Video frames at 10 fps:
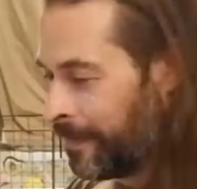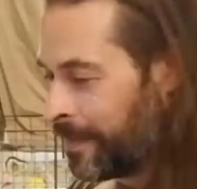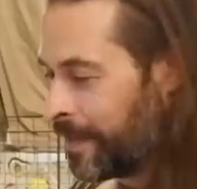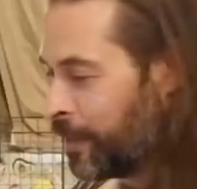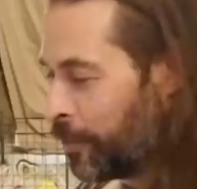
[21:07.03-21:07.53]

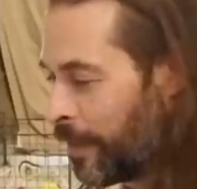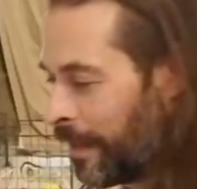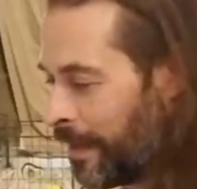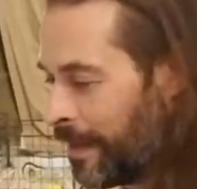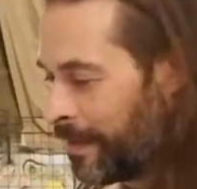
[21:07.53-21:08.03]

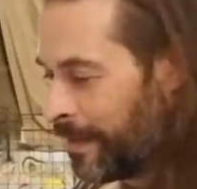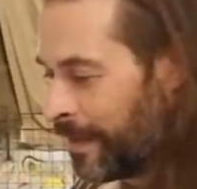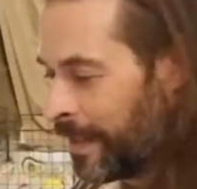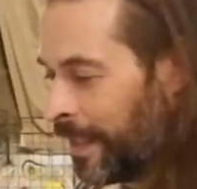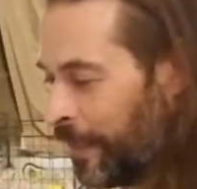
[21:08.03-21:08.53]
Cinderella,
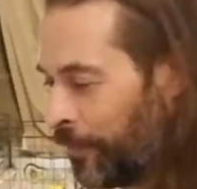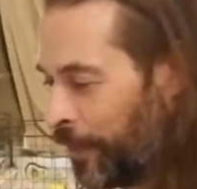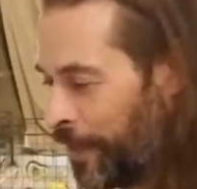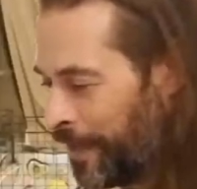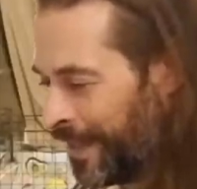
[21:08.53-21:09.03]

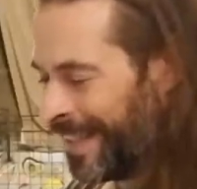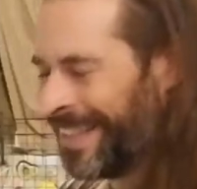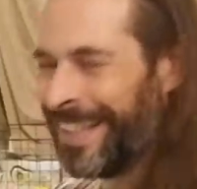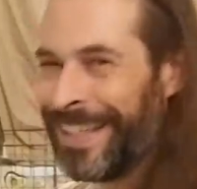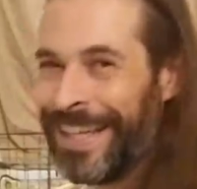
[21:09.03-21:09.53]
Clifford.
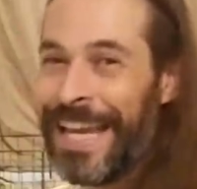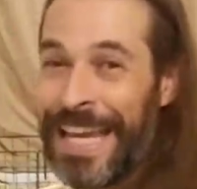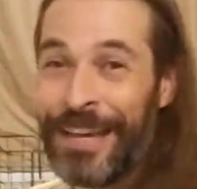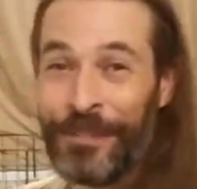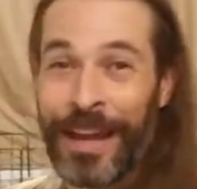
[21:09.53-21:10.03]

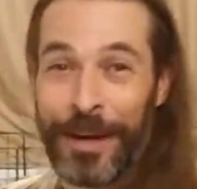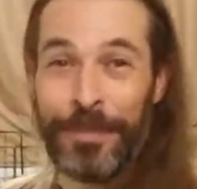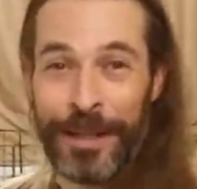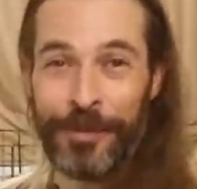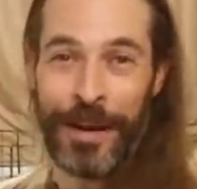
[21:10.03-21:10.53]
If you had a
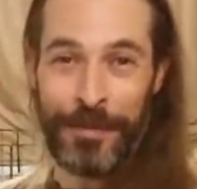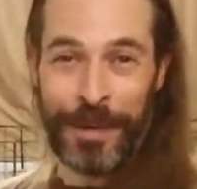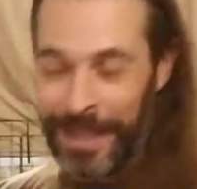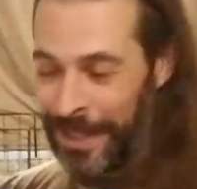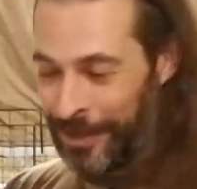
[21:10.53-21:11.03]
big red
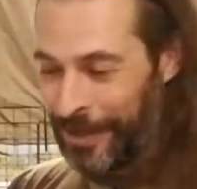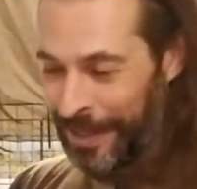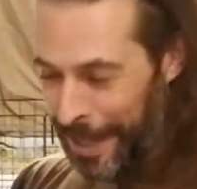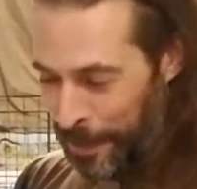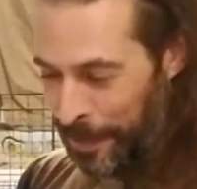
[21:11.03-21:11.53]
piggy, you
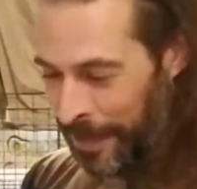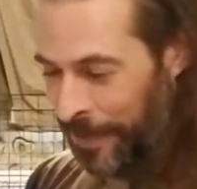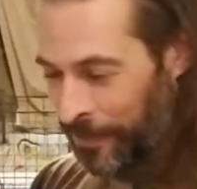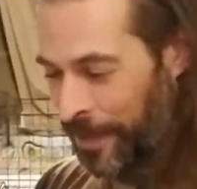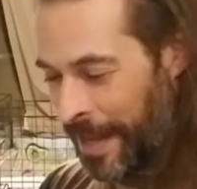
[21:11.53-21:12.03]
could name him
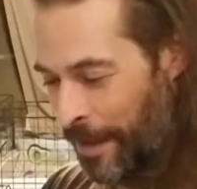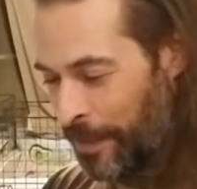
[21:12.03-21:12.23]
Clifford.